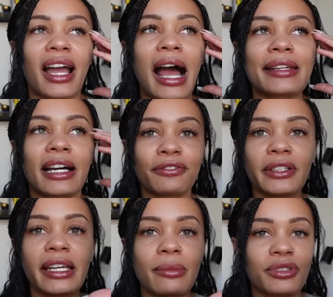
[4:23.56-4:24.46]
I
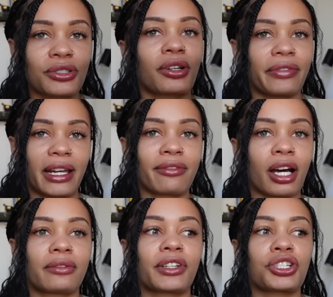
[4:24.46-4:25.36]
definitely am still a fan of
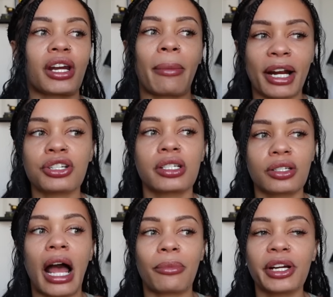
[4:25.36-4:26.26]
nonfiction. I'm actually
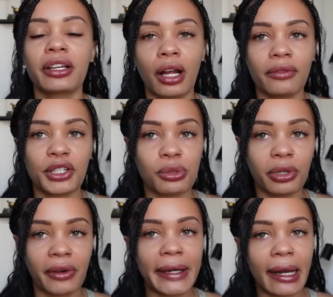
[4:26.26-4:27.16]
so I'm reading a nonfiction
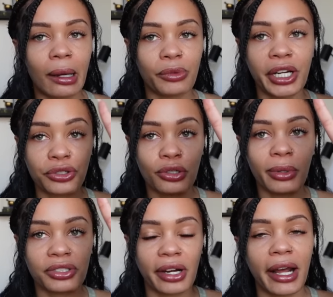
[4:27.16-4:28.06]
book right now. I'm reading two
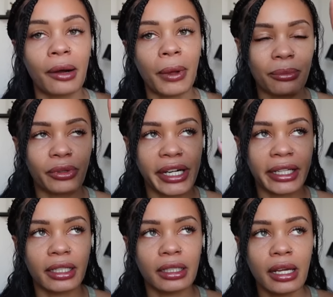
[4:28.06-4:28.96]
books right now. I'm
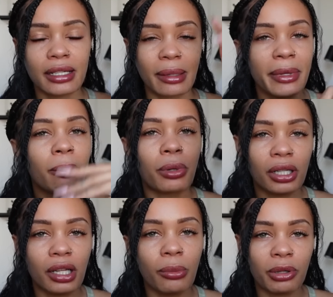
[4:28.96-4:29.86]
reading because I'm in a book
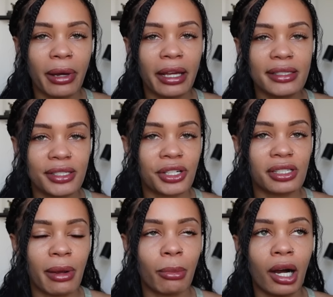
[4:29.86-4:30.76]
club with my sisters
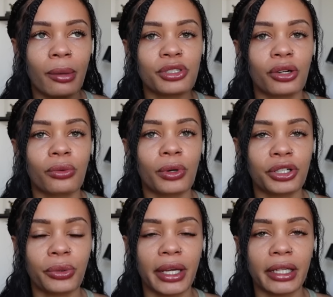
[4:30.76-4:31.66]
and my mom, so we're
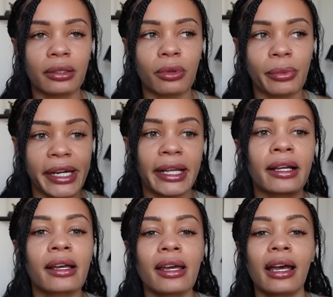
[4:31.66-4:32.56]
doing we're
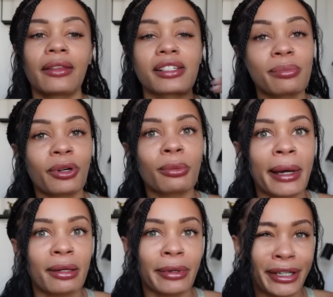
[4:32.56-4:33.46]
reading this book
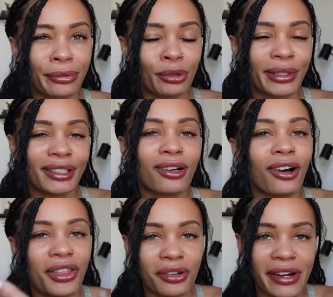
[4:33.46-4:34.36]
by Rick Rubin
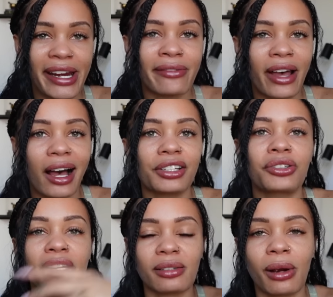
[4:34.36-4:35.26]
called The Creative Act.
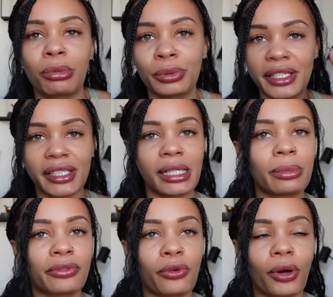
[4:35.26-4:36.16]
You guys have probably seen it
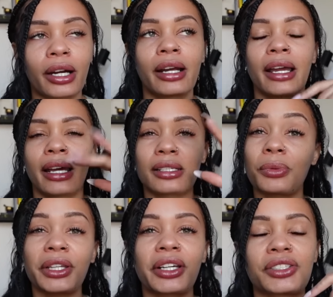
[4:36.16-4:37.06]
before. It's
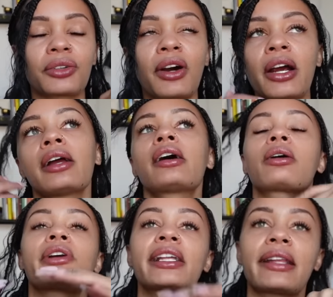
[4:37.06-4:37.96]
really good so far.
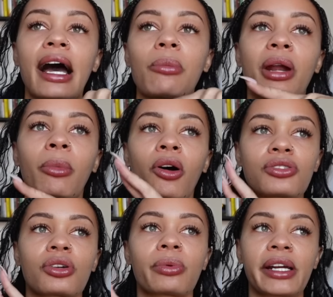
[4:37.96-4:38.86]
Reading that, but I'm
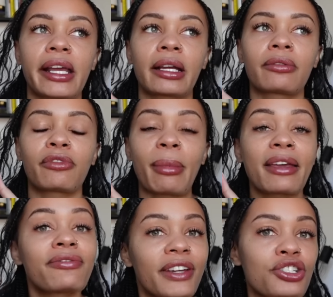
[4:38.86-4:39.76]
also reading, for my
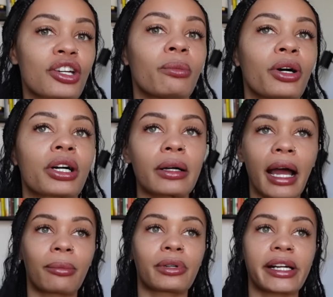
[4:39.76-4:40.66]
fiction book,
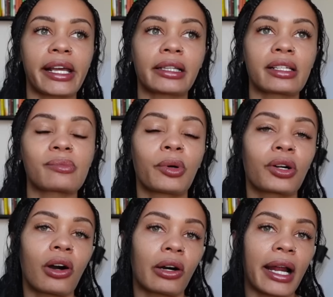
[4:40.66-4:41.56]
I'm reading this book
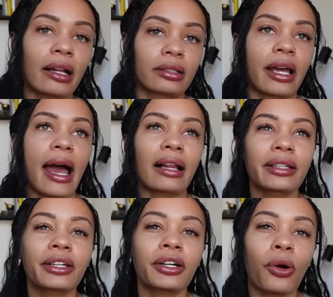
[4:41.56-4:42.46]
called
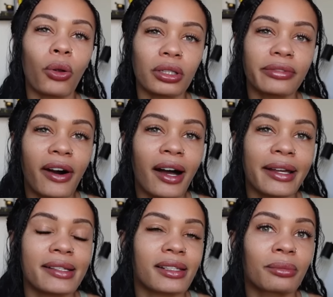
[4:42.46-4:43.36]
Eleanor Oliphant
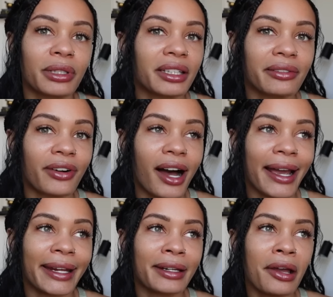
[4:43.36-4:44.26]
is Completely
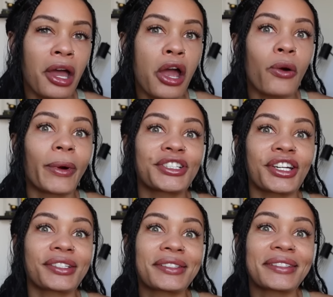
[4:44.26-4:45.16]
Fine, which
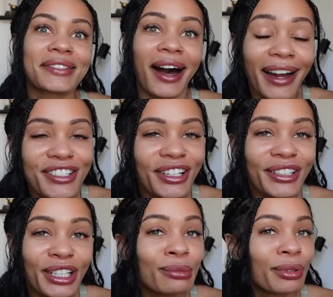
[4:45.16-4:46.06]
is such a
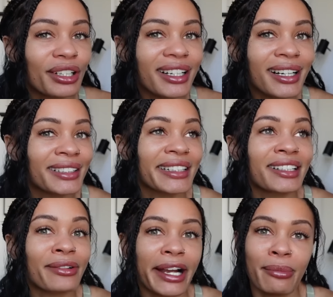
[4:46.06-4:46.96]
good book.
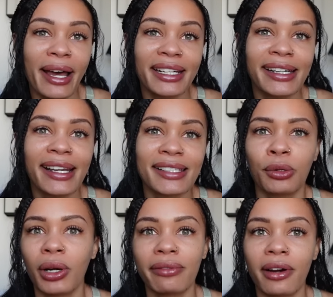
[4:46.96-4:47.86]
Kalila recommended it. It's like
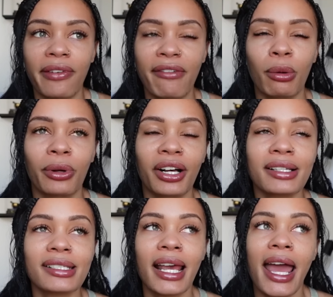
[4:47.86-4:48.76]
one of her favorite
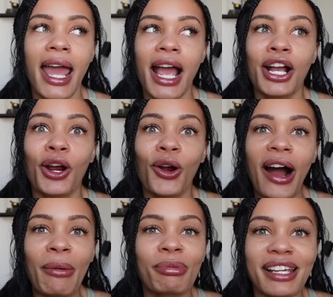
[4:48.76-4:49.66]
books girl,
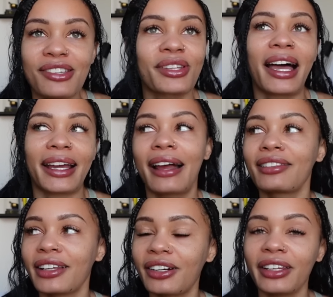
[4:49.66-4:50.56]
I'm obsessed with that. Like I
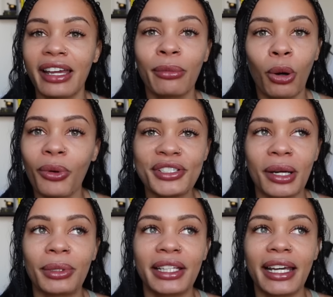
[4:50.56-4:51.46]
literally am almost
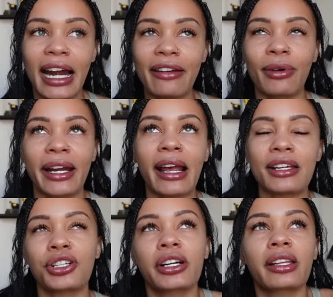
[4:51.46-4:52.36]
done with it and I've read it. I
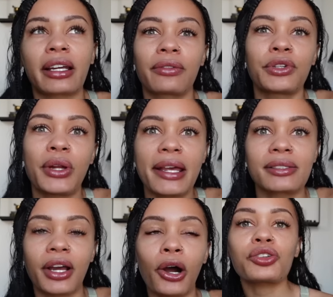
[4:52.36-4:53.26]
started it like a few
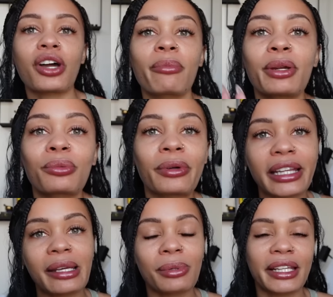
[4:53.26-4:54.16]
days ago. So I've been
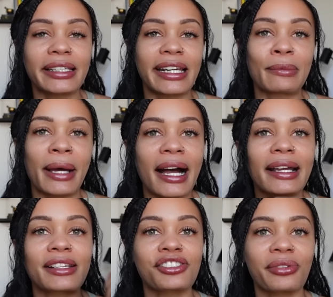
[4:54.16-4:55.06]
really, really getting
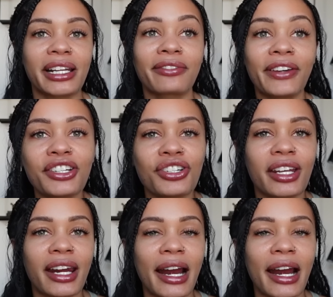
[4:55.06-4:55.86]
back into reading fiction and